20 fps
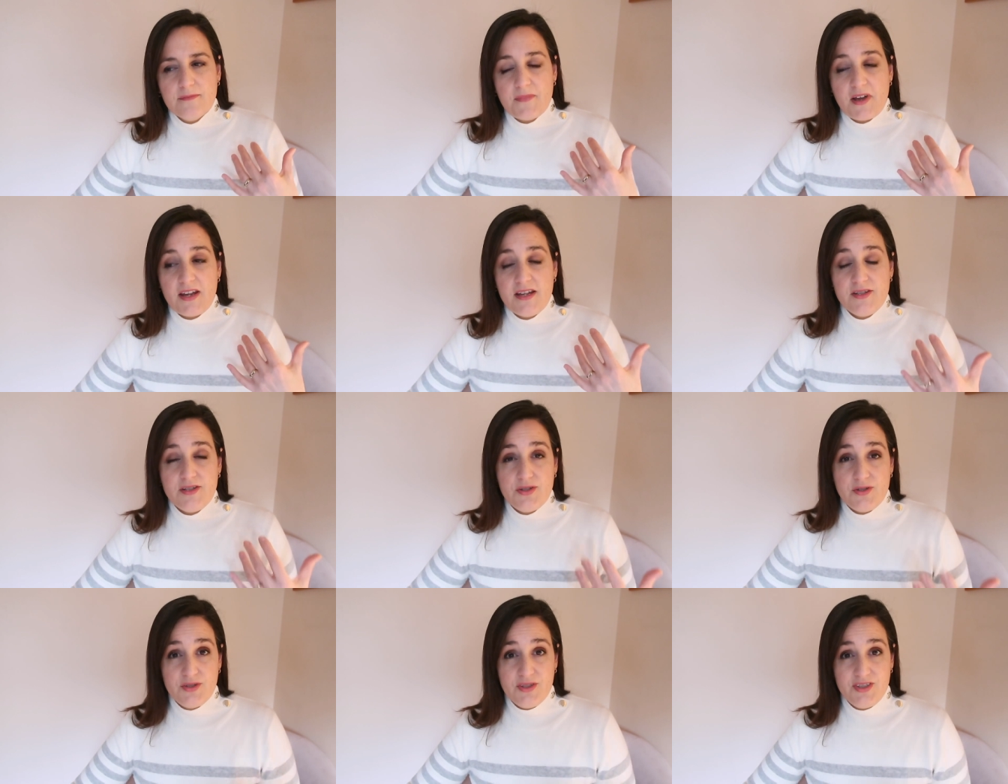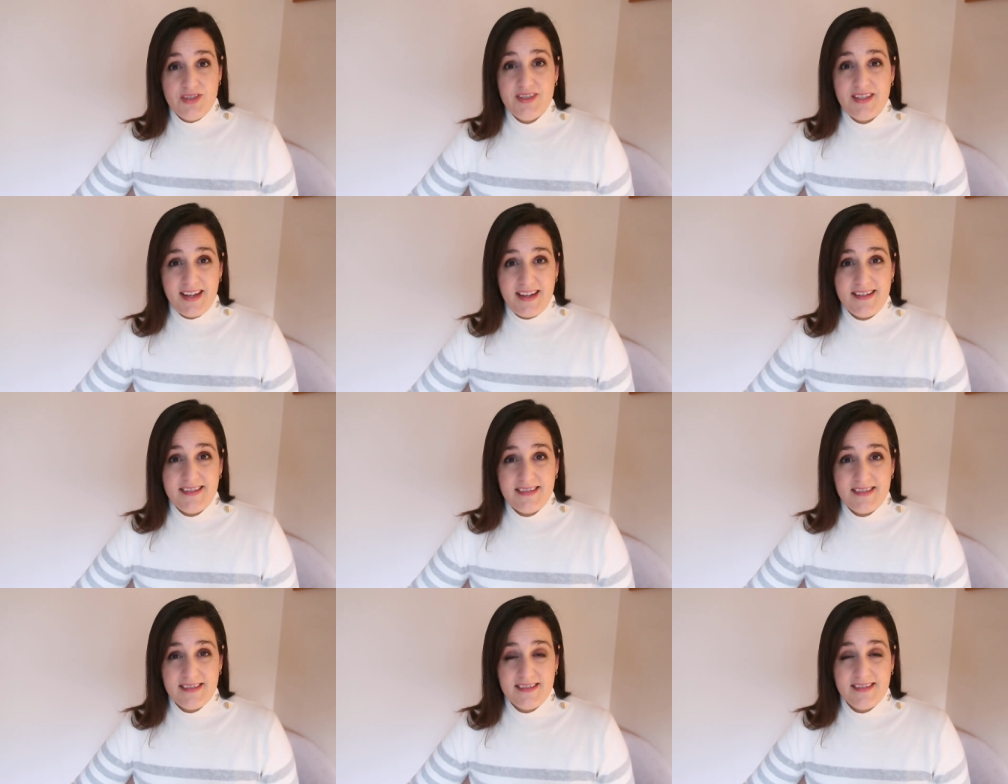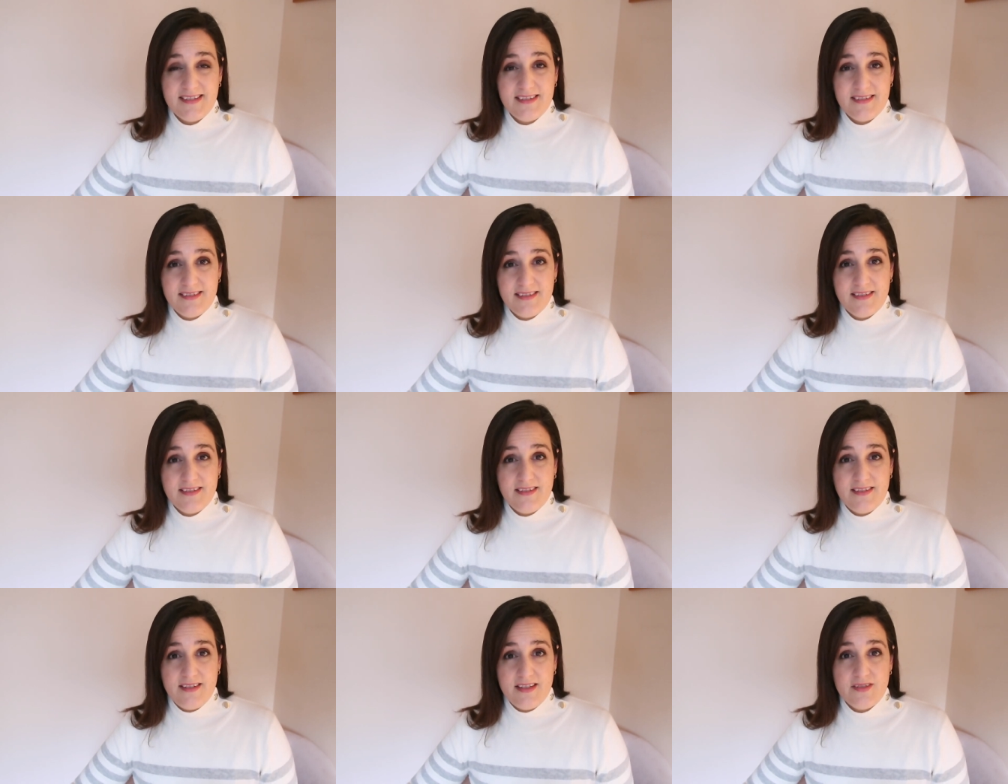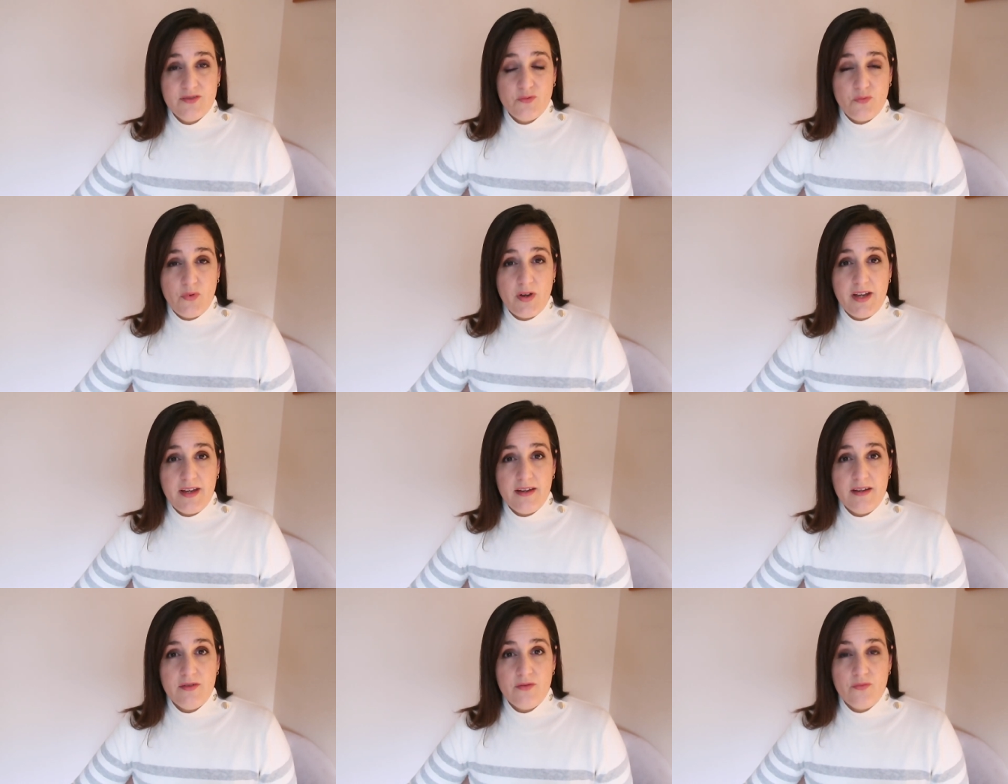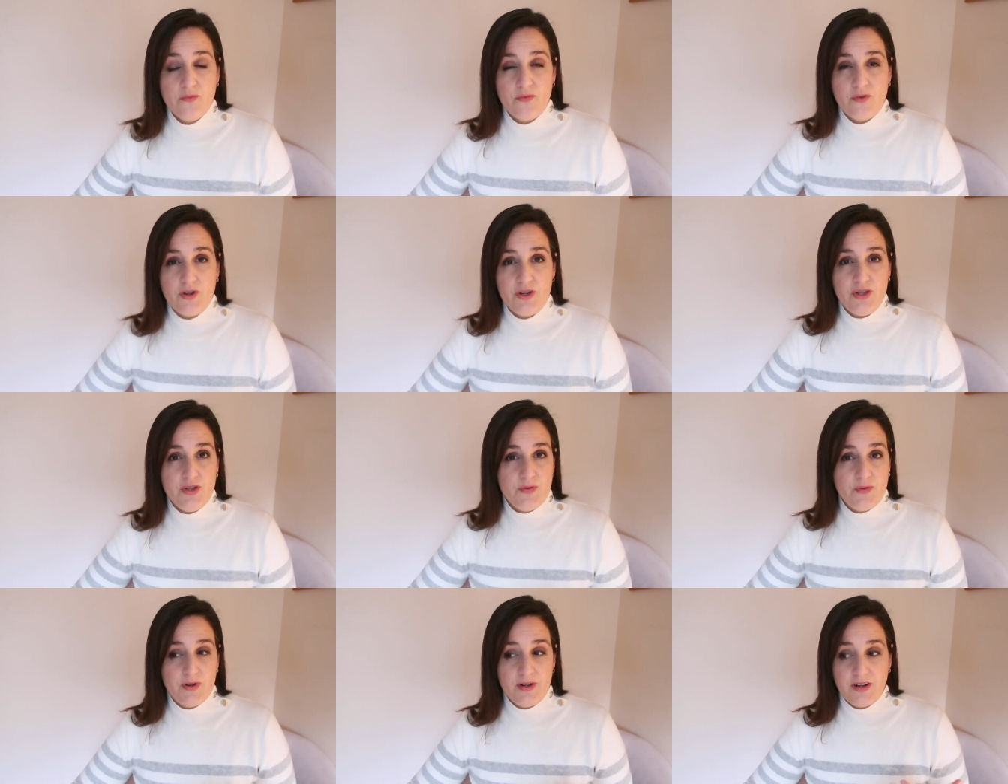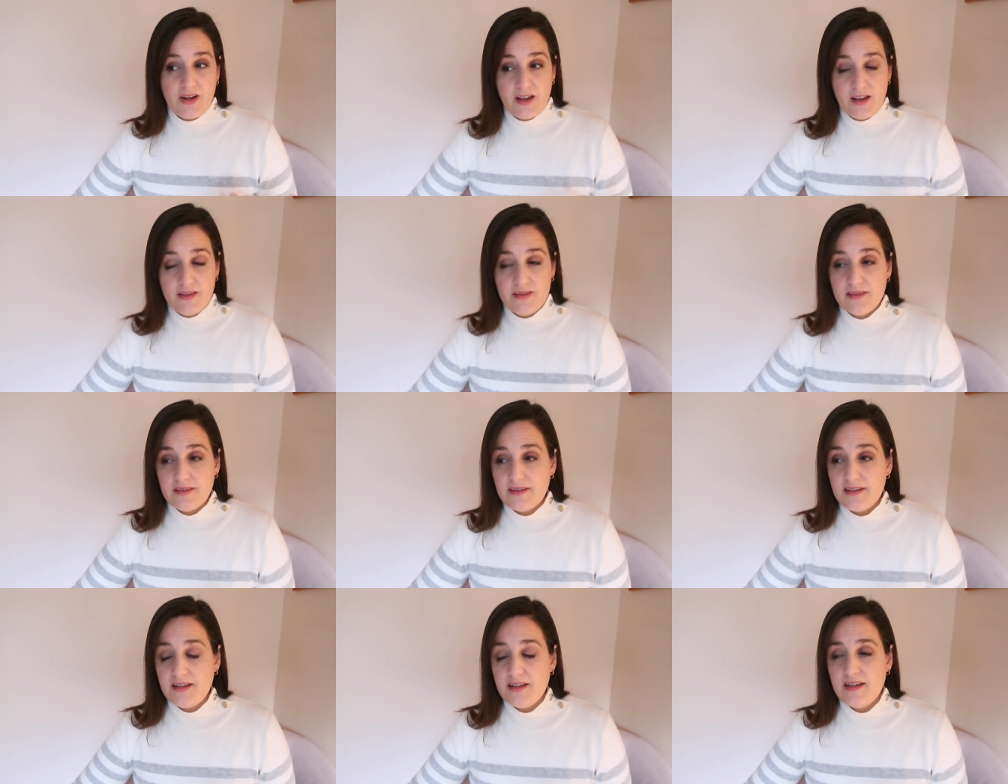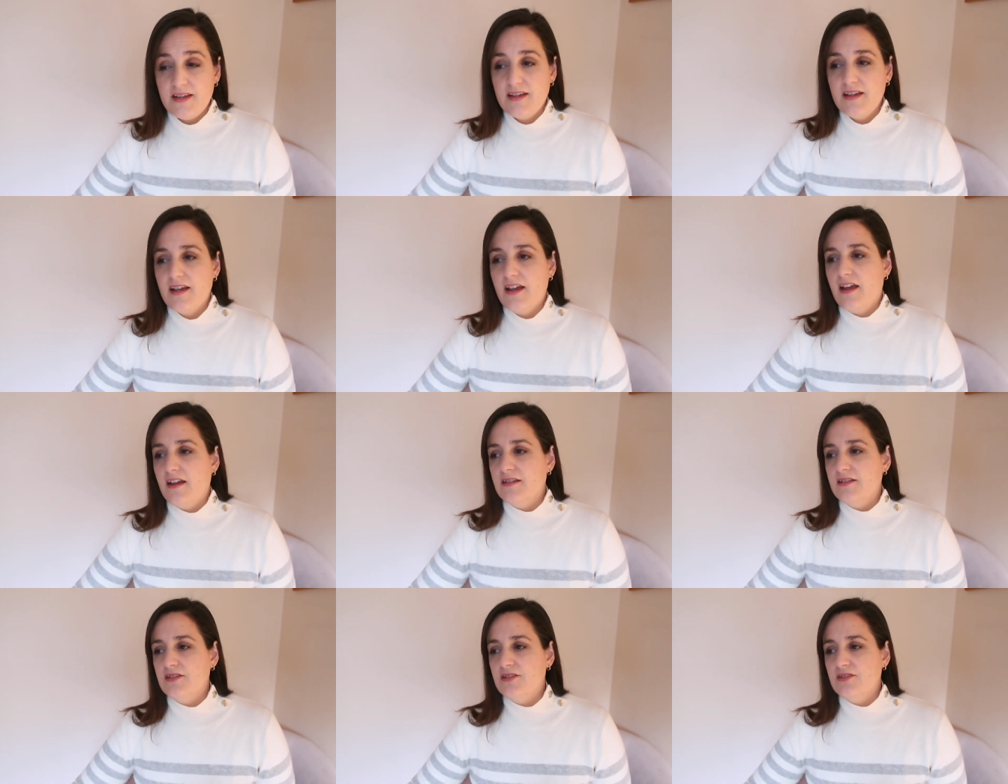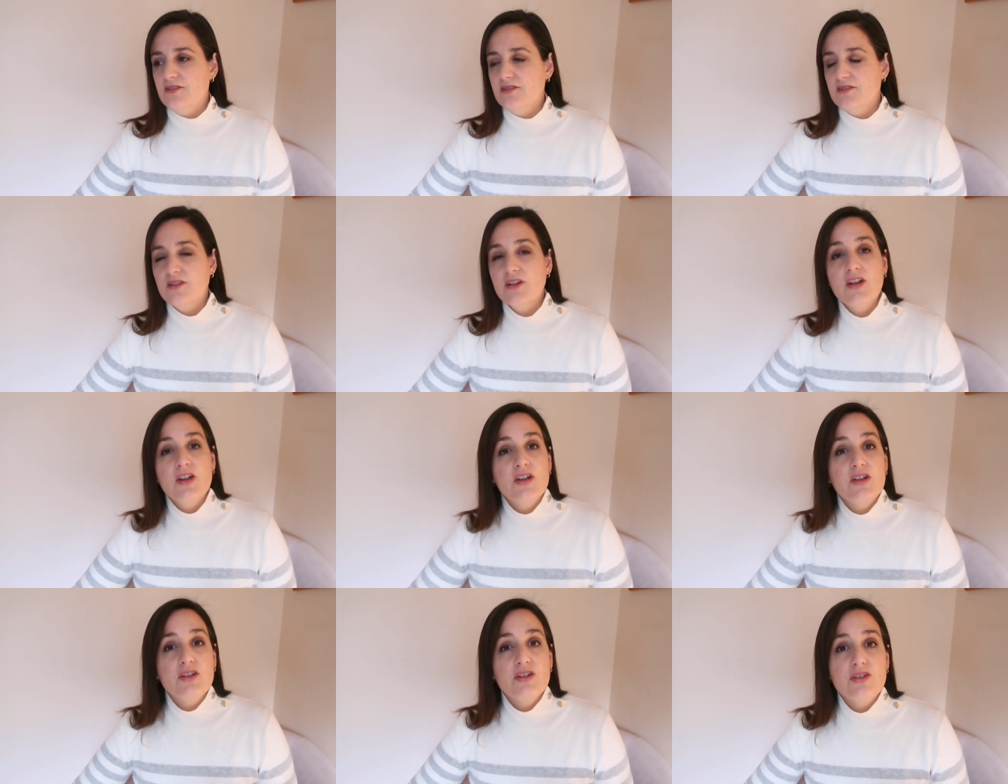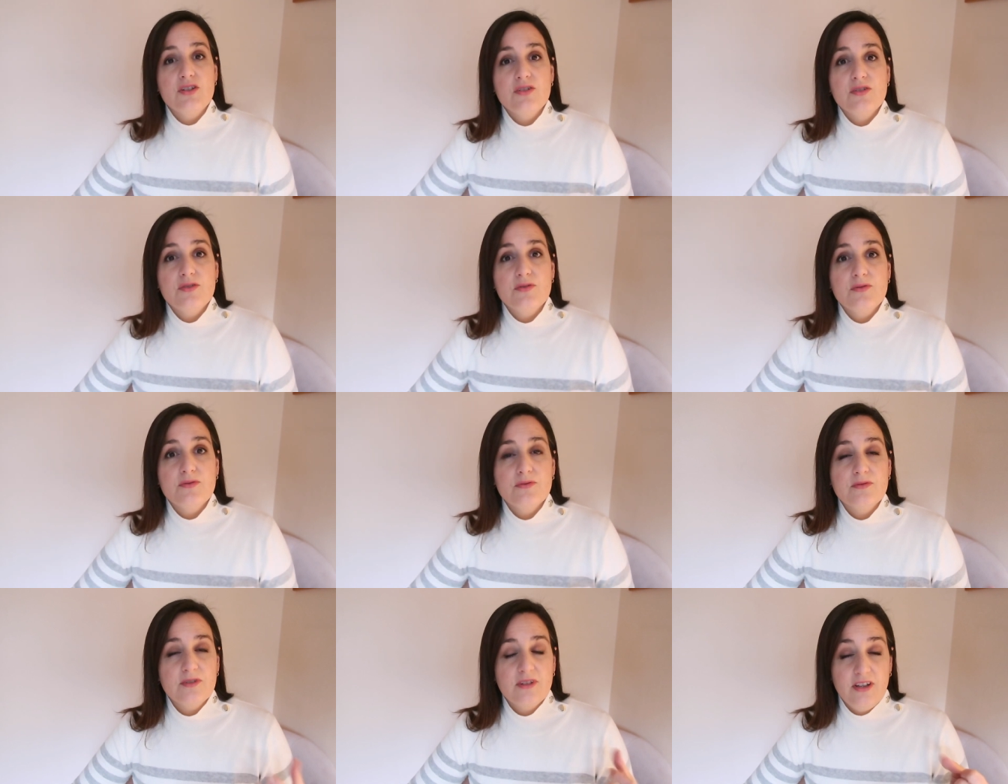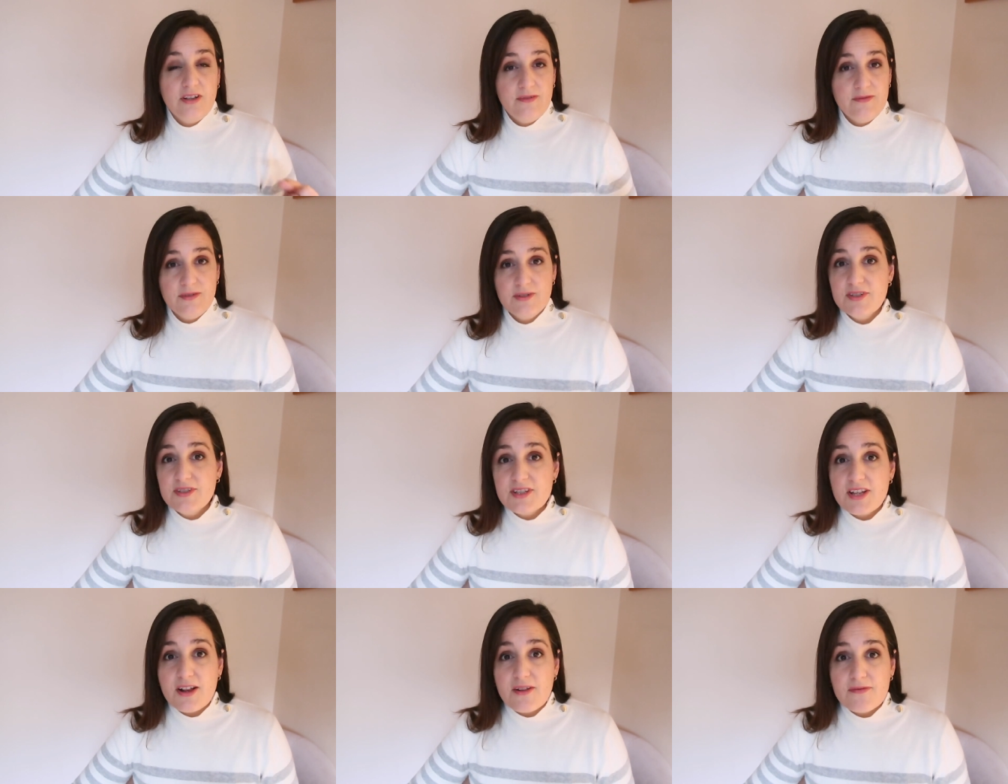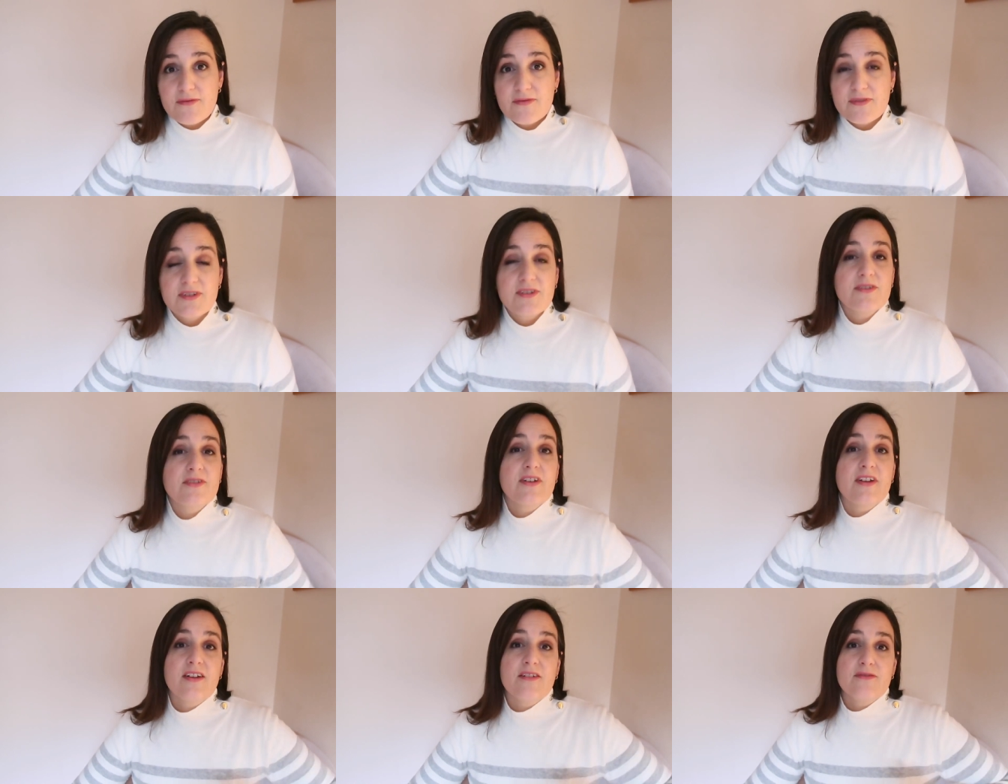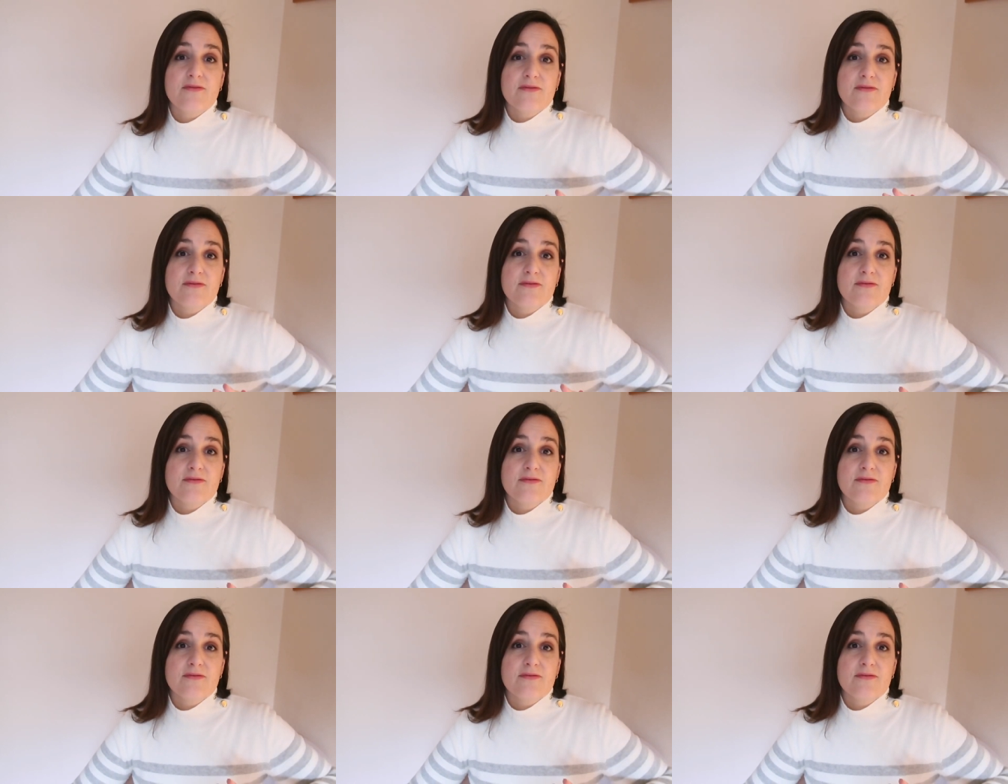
manage your state in this way, where you are healthy and you love yourself and you have